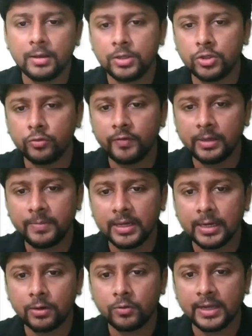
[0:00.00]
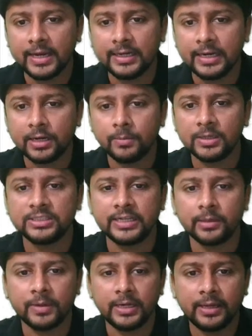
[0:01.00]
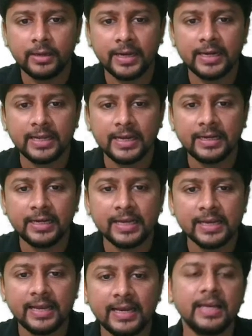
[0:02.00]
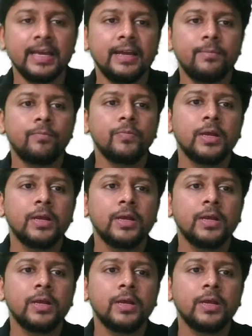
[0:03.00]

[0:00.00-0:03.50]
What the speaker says: You will be allowed 80JJAA and 80LA.